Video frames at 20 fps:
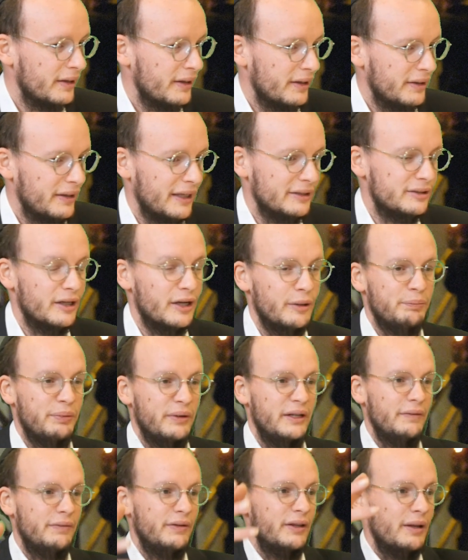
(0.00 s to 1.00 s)
They didn't
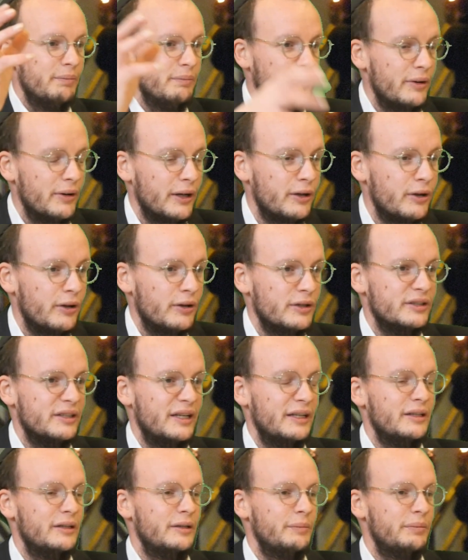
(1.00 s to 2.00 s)
believe in the miracles,
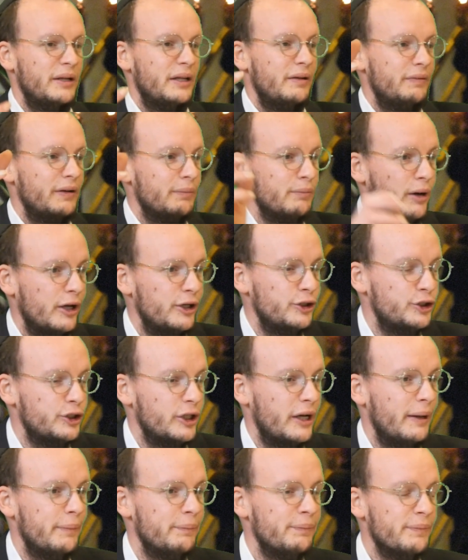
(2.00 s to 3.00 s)
they didn't believe in Moshe,
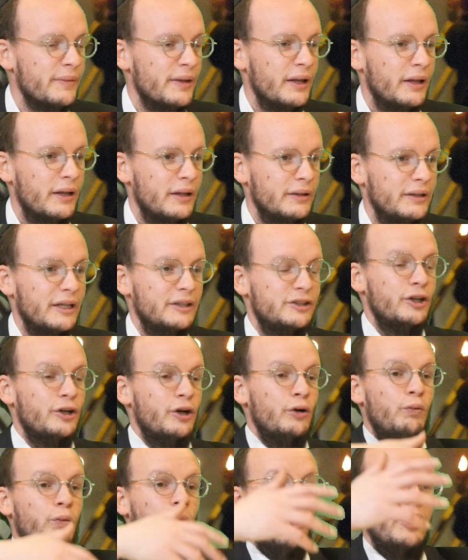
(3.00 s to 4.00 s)
they
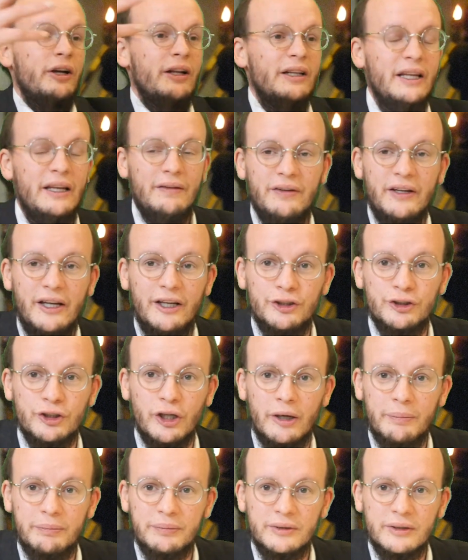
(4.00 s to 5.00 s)
didn't want to leave
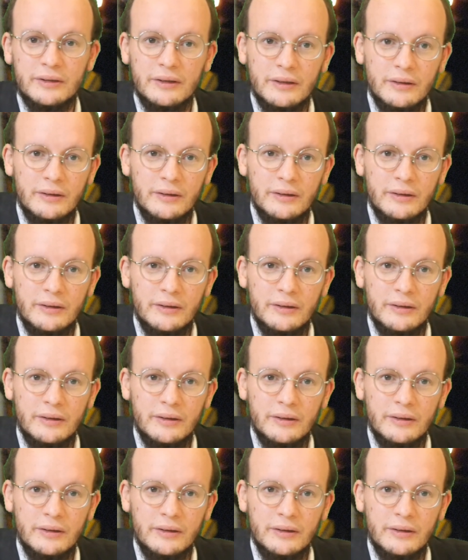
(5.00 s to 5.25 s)
Egypt.